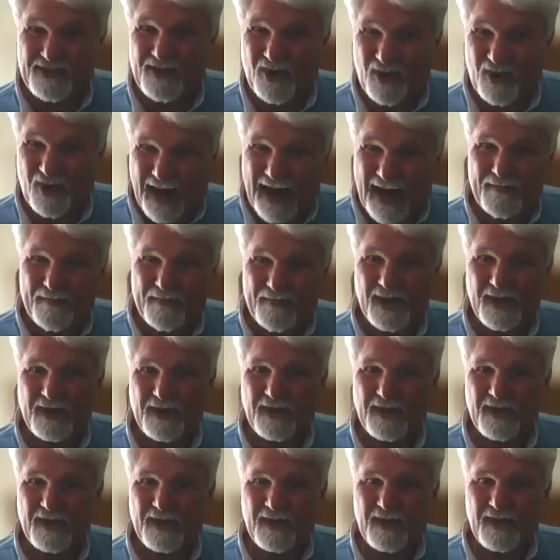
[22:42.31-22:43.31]
crap?
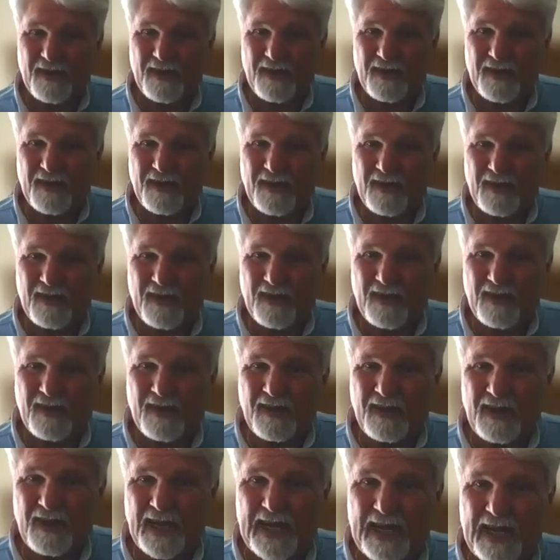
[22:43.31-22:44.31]

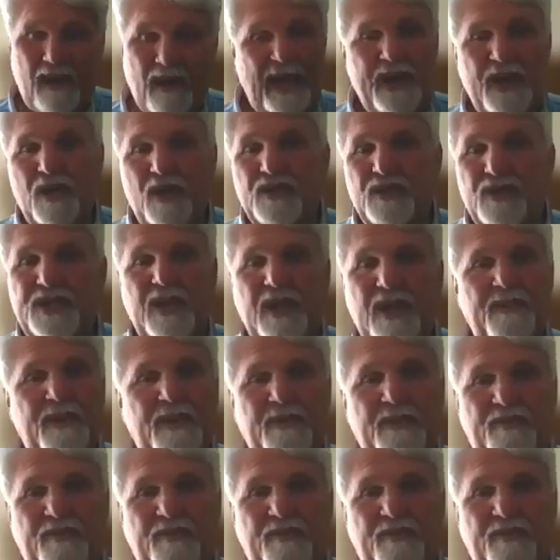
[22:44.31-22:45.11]
Now, I know some of